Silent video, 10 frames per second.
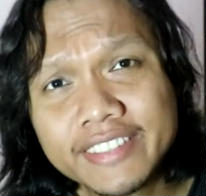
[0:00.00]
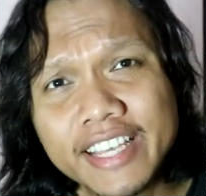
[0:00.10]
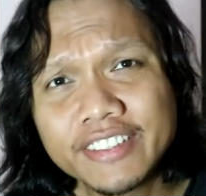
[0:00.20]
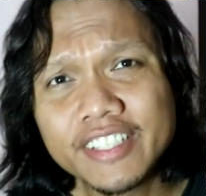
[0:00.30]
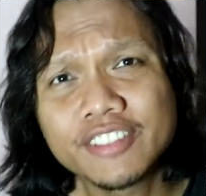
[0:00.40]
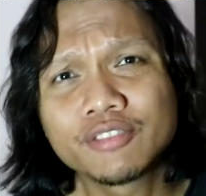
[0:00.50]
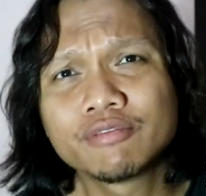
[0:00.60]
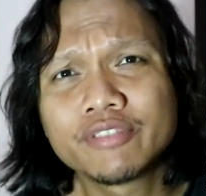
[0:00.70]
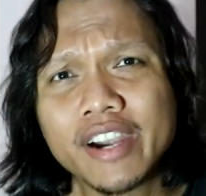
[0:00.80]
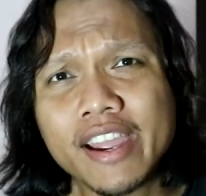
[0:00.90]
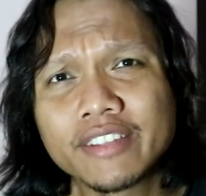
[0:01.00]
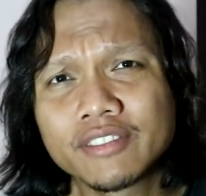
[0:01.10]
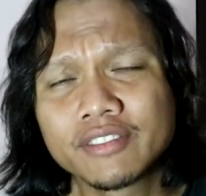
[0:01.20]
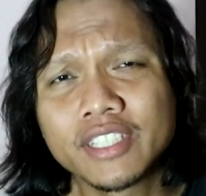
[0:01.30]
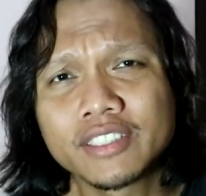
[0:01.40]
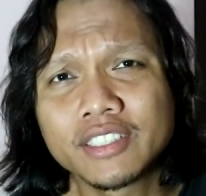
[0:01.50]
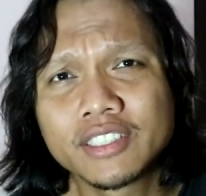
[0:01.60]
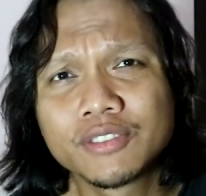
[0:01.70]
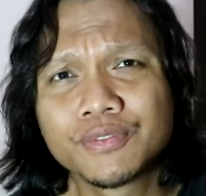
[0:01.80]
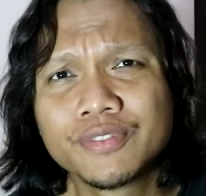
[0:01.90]
that is right. That
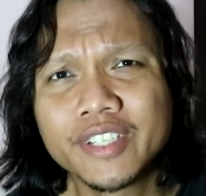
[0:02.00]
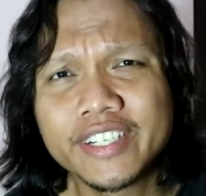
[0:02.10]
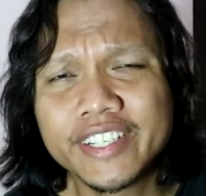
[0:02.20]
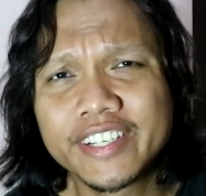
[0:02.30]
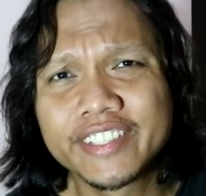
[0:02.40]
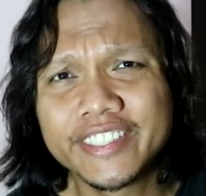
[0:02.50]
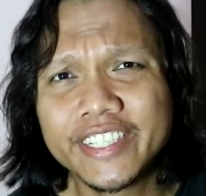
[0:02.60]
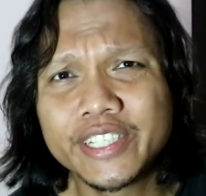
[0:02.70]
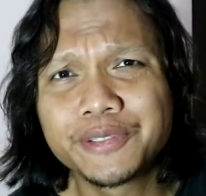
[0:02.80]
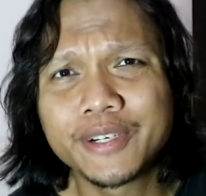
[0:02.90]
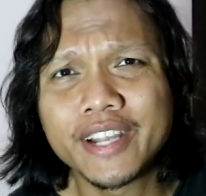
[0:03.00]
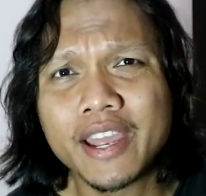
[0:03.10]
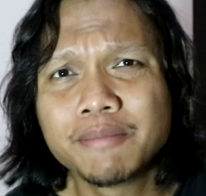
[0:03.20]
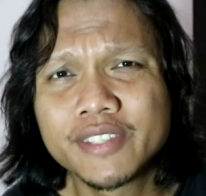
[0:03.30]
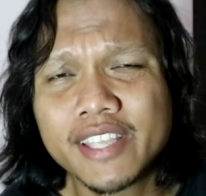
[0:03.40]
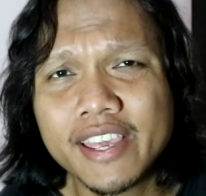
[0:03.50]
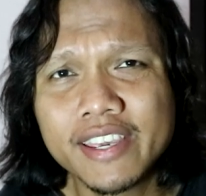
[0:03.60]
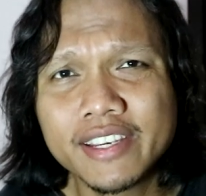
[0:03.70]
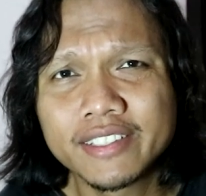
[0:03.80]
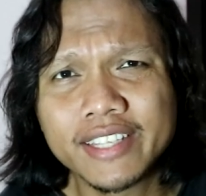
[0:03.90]
is very clear what I'm
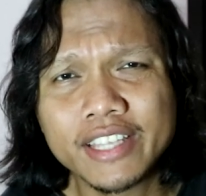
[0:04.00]
saying.